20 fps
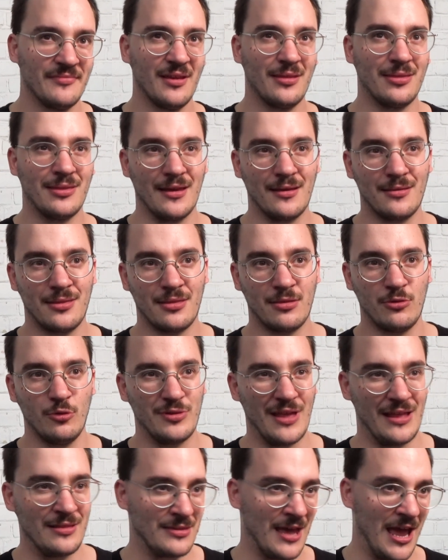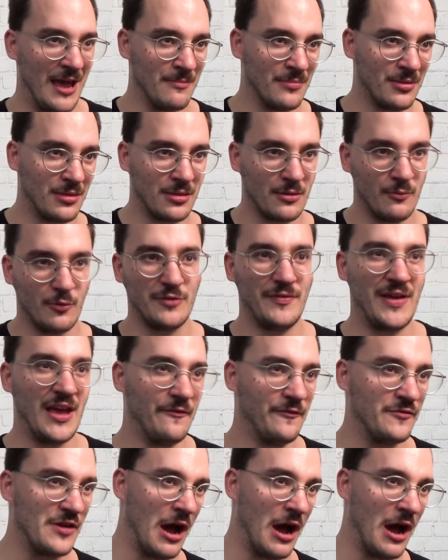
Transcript: six to 10 times what we have